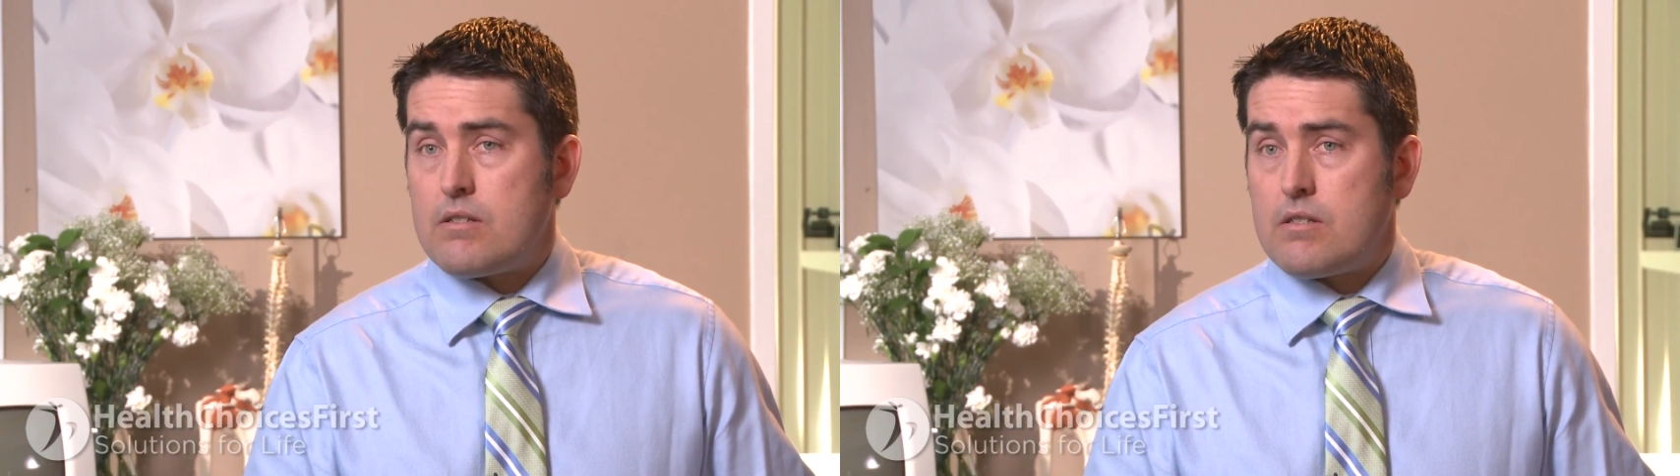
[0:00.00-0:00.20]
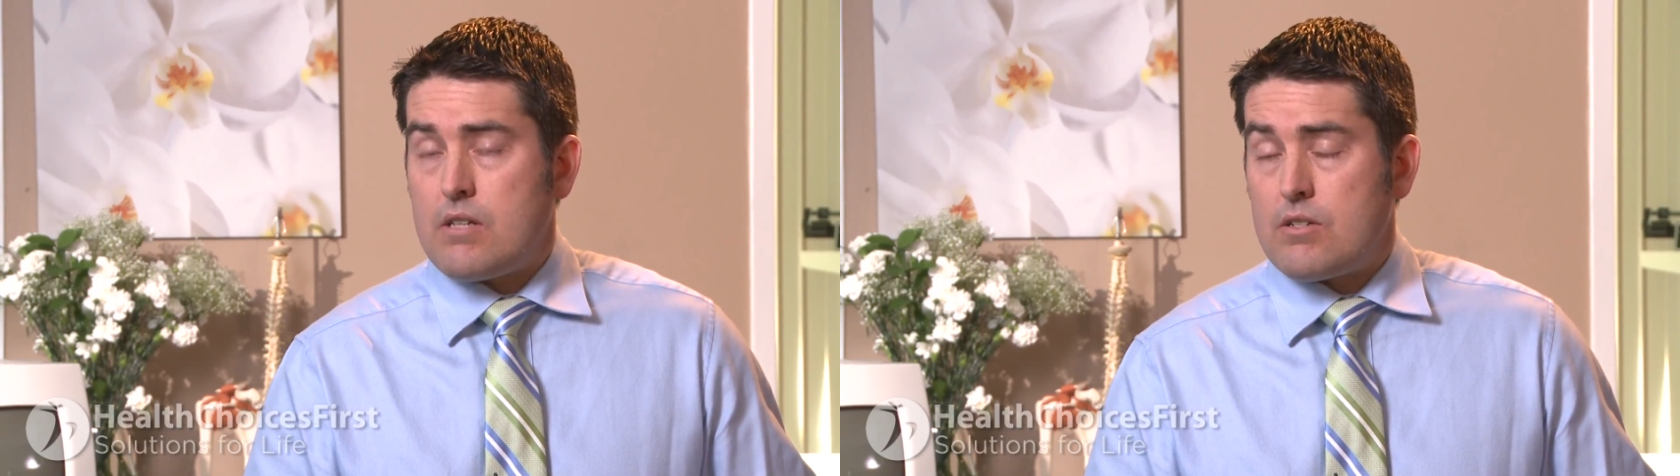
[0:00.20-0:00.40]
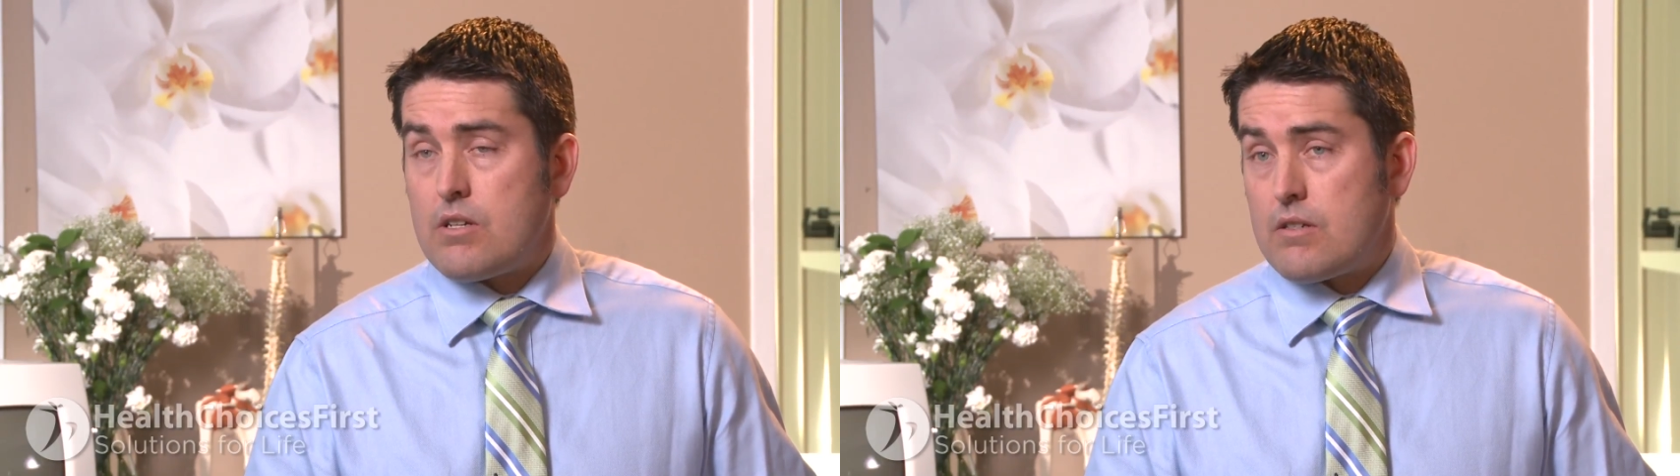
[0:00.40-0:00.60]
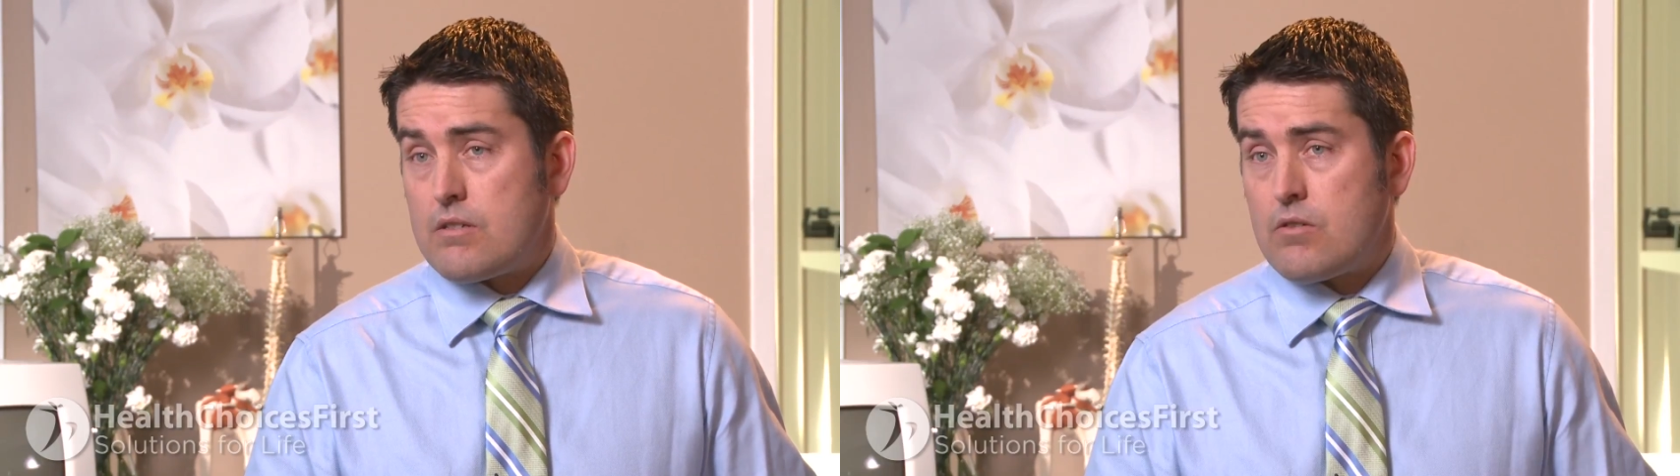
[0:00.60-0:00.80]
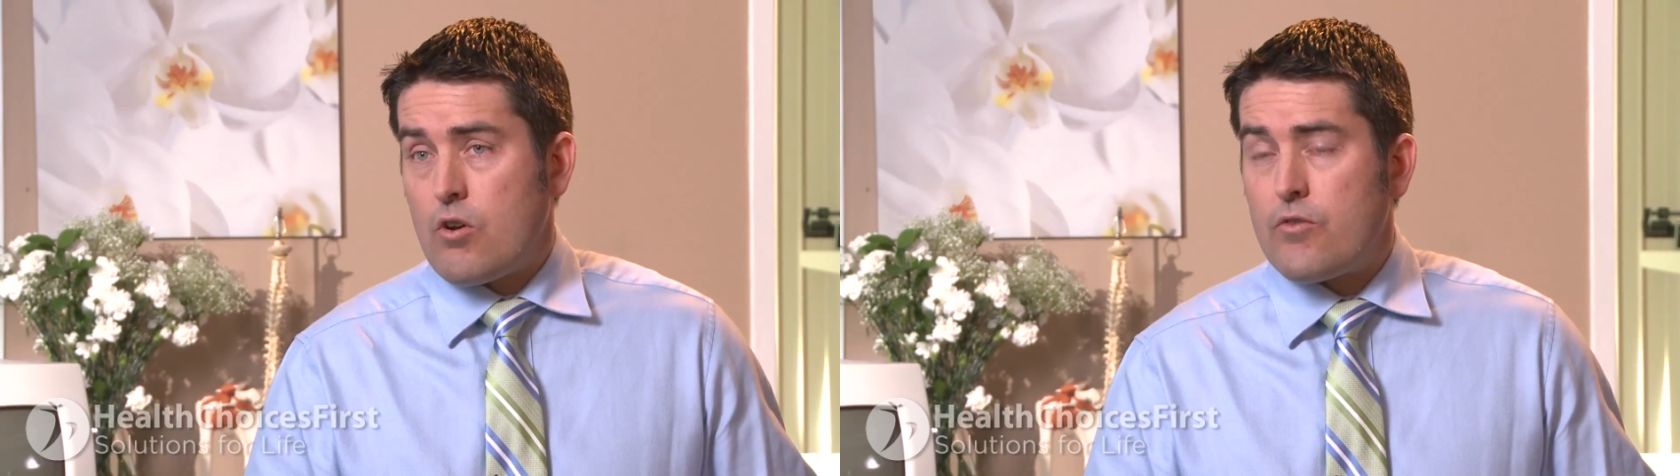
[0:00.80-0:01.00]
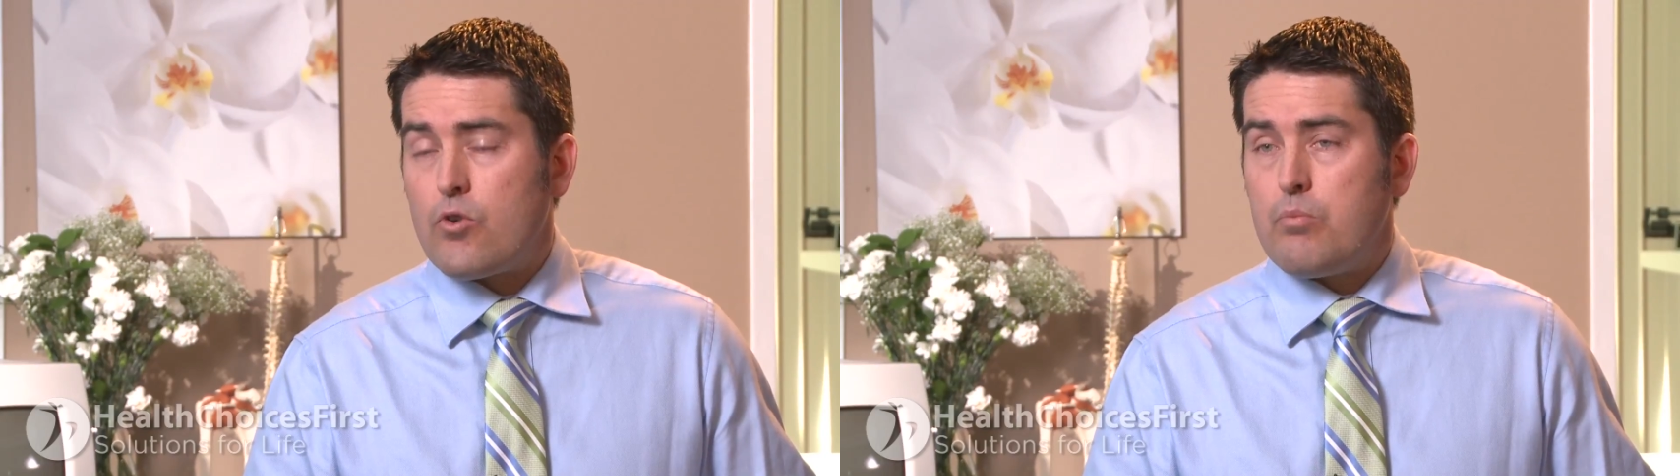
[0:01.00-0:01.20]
such as overall